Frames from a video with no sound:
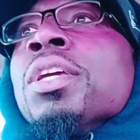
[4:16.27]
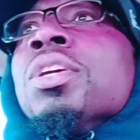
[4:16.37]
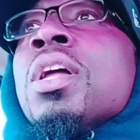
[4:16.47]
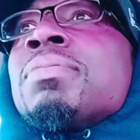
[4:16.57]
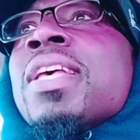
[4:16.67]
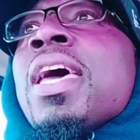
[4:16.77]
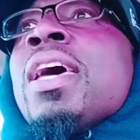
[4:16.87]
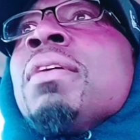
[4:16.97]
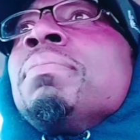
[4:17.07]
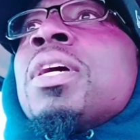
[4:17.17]
You know what I'm
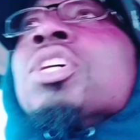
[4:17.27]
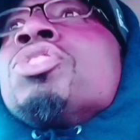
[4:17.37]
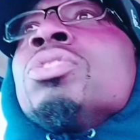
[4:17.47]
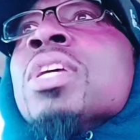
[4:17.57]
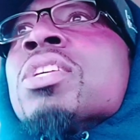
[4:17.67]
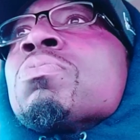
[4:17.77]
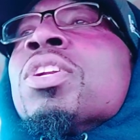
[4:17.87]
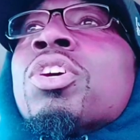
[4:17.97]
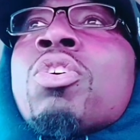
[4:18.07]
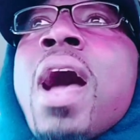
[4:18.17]
saying? Because you just
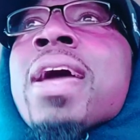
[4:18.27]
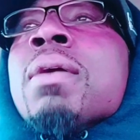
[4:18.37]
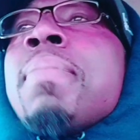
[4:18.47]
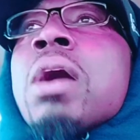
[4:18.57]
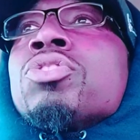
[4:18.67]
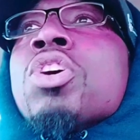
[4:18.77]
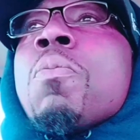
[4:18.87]
wanna cry about